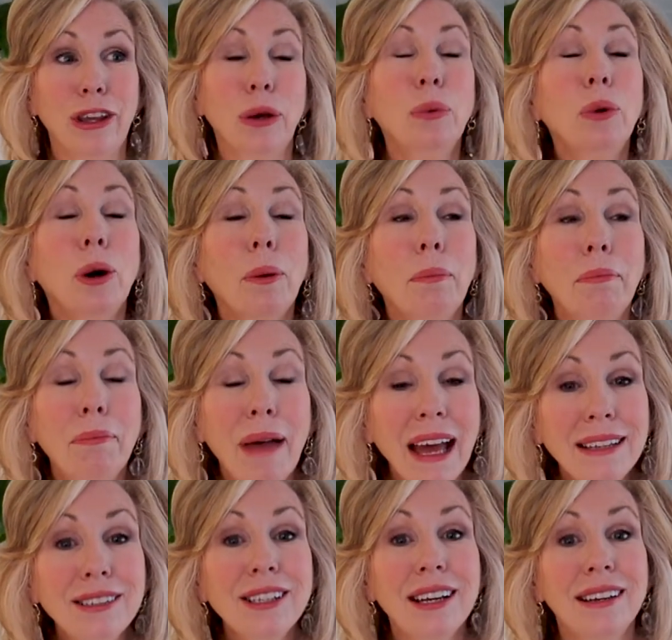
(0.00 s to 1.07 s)
You were
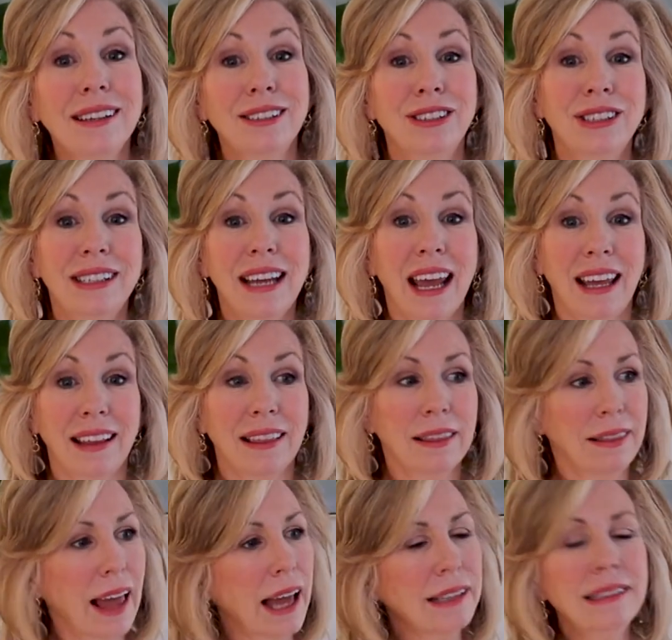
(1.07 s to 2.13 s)
meant to take
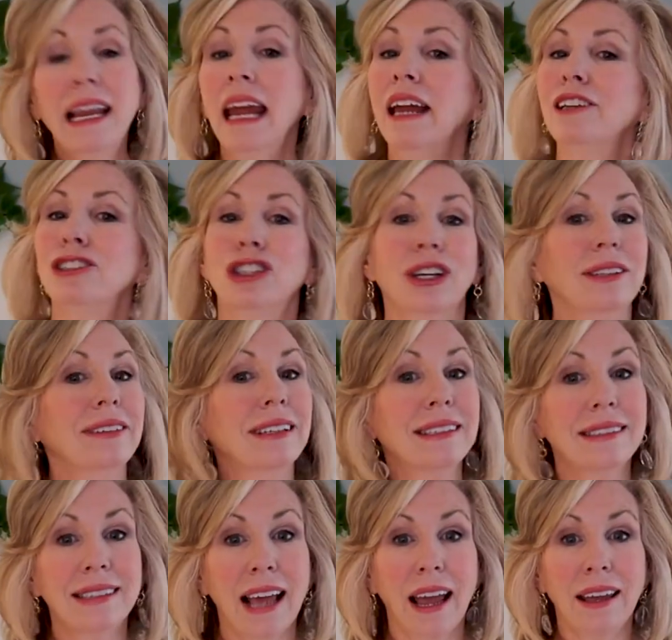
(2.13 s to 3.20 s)
that tangent,
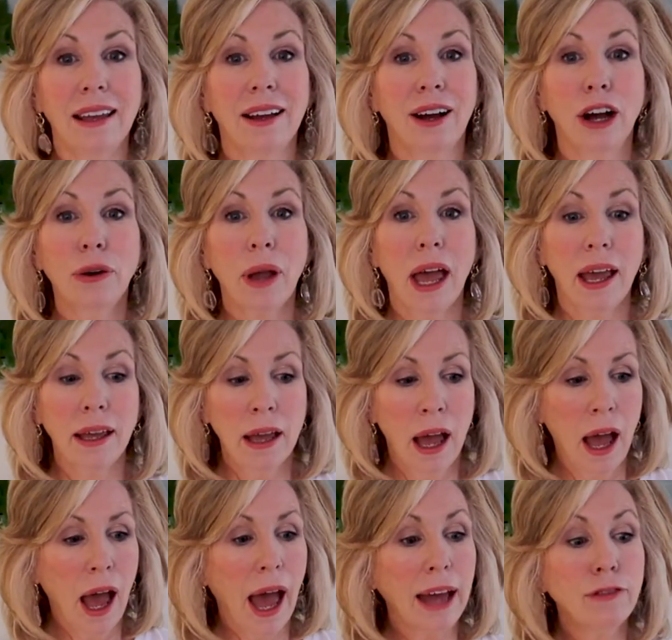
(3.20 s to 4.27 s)
let's say, okay,
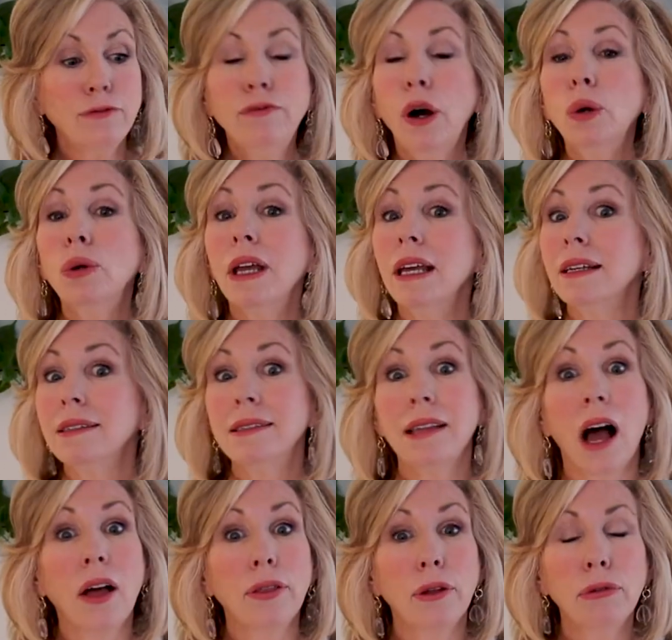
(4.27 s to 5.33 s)
and focus
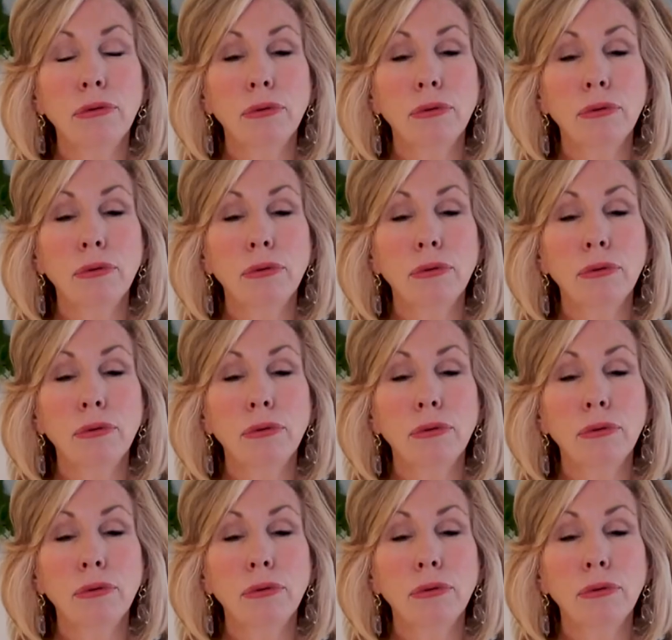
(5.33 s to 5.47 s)
on the